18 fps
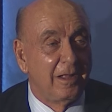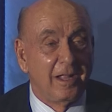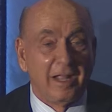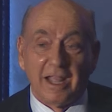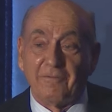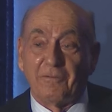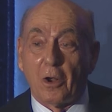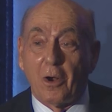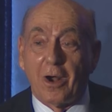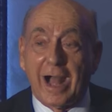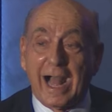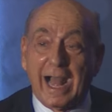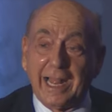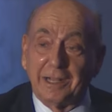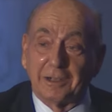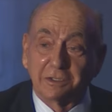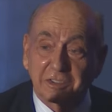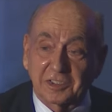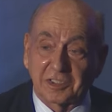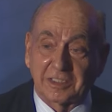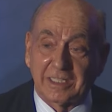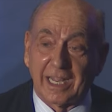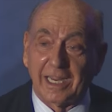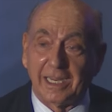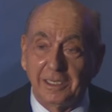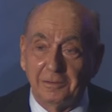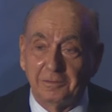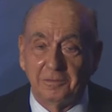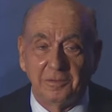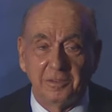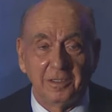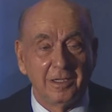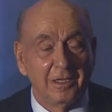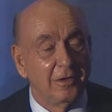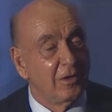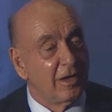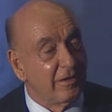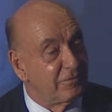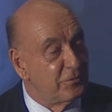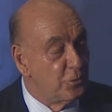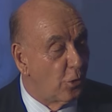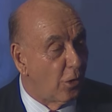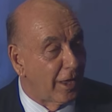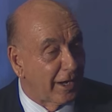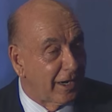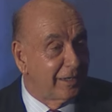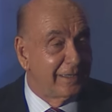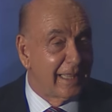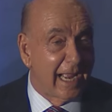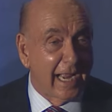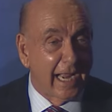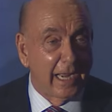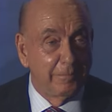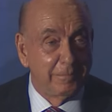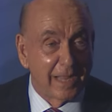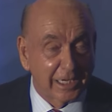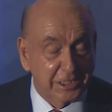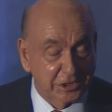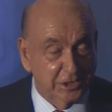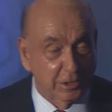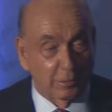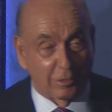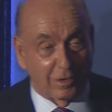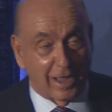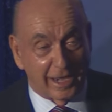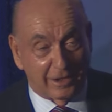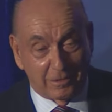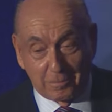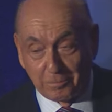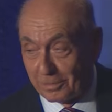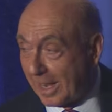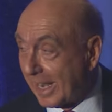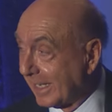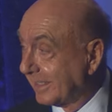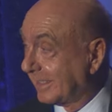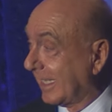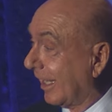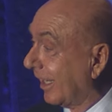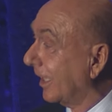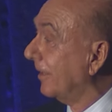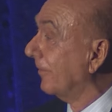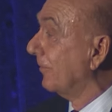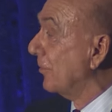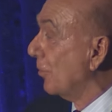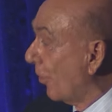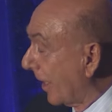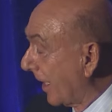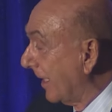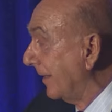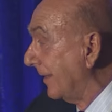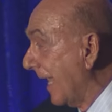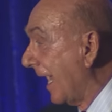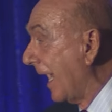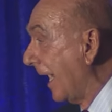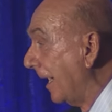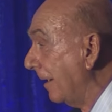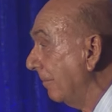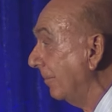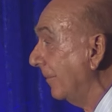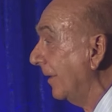If Ohio State, if Notre Dame, next year we're honoring Brian Kelly, if Notre Dame,